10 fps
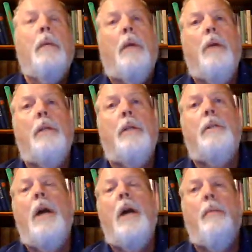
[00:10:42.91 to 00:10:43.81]
because
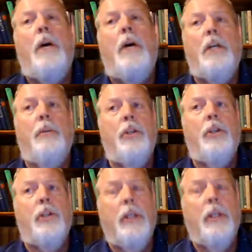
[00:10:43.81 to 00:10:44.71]
it's not possible
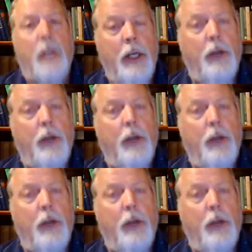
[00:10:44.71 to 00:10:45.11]
just to continue